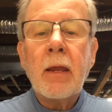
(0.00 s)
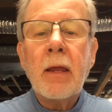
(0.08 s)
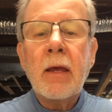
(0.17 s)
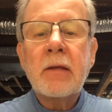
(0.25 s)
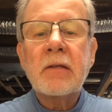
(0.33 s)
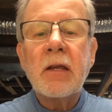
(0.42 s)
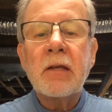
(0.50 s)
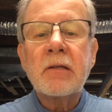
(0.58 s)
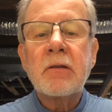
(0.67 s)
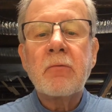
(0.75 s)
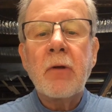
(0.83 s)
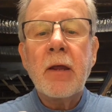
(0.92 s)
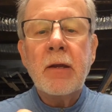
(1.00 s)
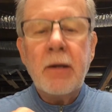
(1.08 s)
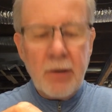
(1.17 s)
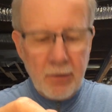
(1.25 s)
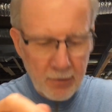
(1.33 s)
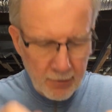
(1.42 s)
excess thread
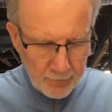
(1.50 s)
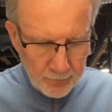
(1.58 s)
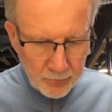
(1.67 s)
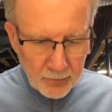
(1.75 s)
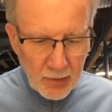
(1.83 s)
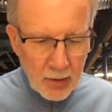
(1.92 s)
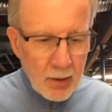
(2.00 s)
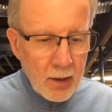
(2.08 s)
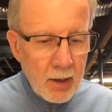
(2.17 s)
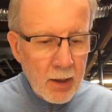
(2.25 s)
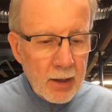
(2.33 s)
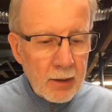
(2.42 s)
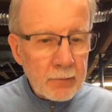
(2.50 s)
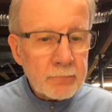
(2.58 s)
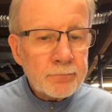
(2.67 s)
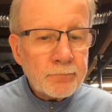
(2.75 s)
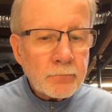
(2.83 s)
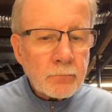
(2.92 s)
here. Find
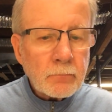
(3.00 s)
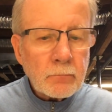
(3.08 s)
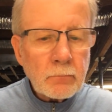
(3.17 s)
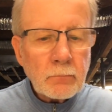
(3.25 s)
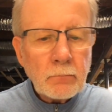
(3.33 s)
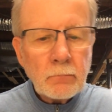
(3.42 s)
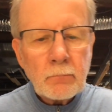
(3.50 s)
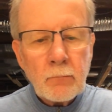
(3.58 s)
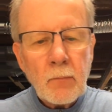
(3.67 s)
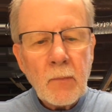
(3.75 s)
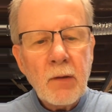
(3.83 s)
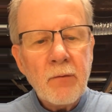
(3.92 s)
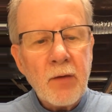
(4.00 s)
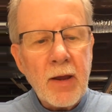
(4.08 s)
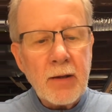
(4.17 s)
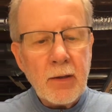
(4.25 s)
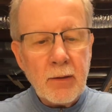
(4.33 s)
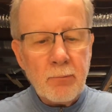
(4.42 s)

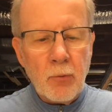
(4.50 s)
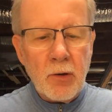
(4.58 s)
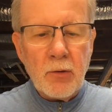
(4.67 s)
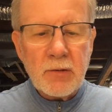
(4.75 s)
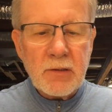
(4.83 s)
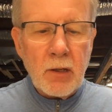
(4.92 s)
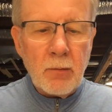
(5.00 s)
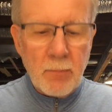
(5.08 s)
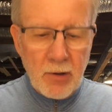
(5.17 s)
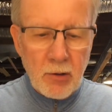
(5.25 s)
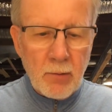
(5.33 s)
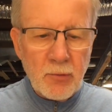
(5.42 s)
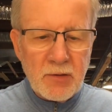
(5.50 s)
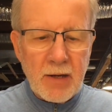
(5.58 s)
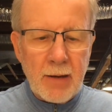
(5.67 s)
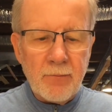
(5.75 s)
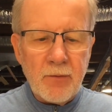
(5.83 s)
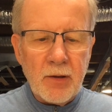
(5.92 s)
one of those little marabou
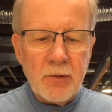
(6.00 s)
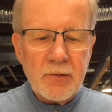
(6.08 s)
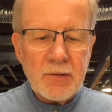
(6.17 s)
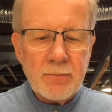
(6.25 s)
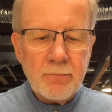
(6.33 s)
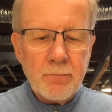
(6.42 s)
type feathers.